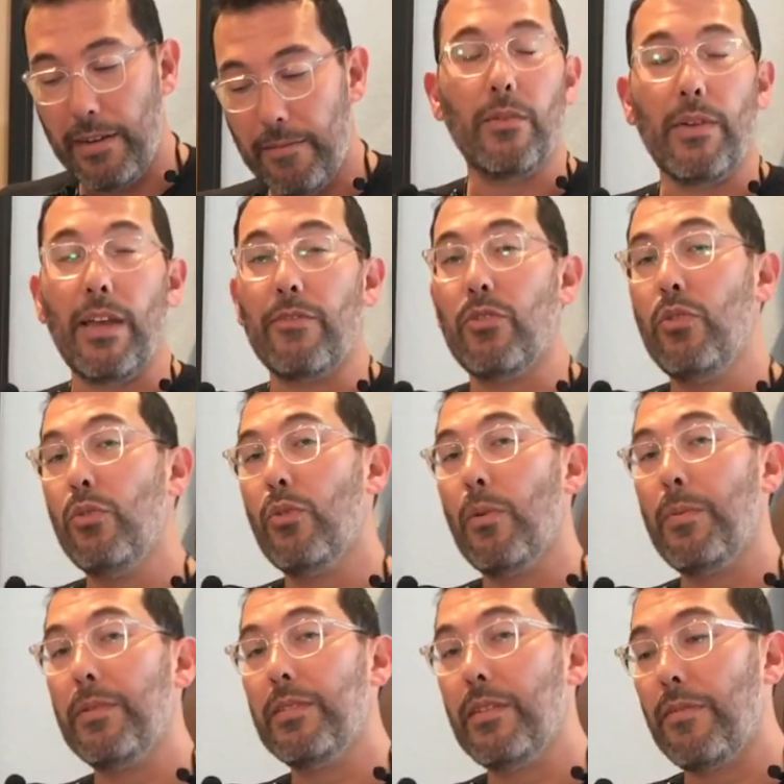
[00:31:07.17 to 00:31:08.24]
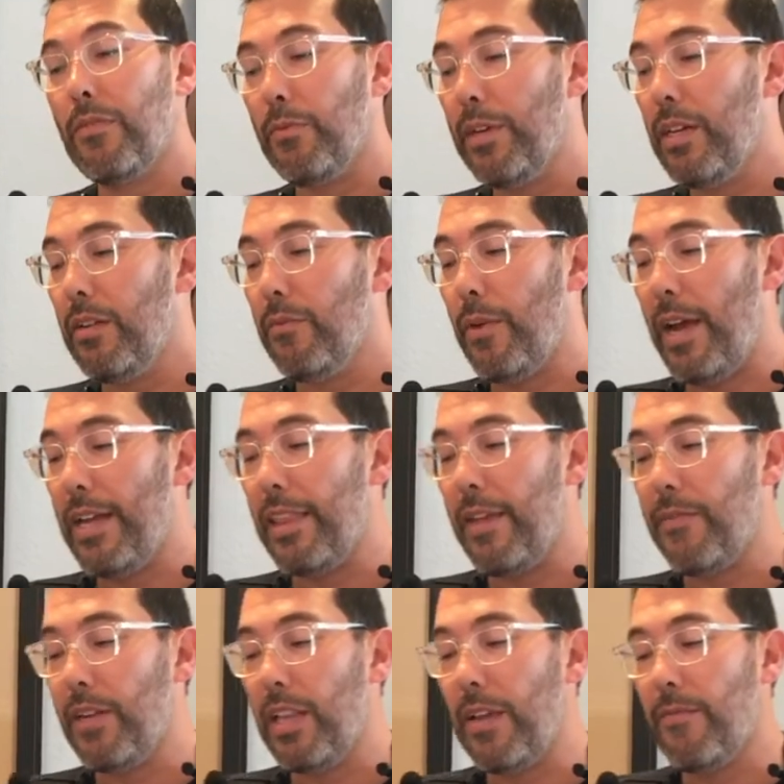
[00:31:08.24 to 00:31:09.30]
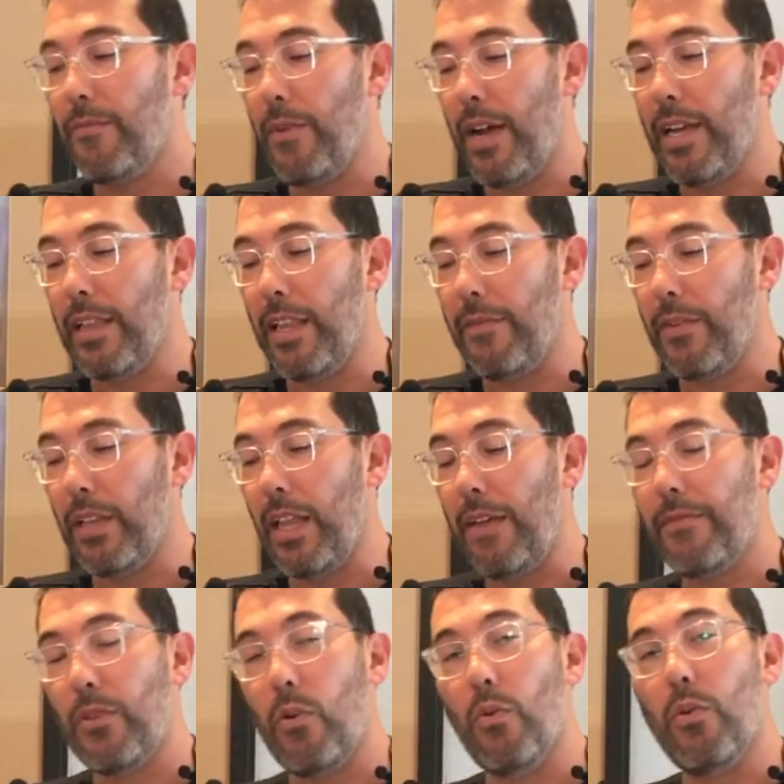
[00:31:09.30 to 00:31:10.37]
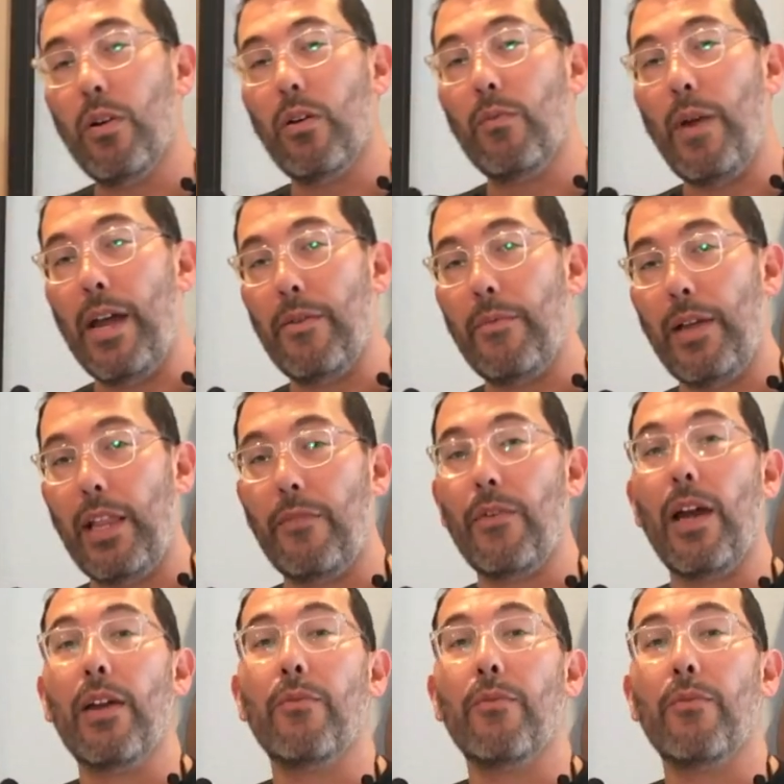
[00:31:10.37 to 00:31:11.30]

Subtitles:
Then we have 2 groupings of 3, right, left, right, left, right, left, right, left, or right, right, left, right,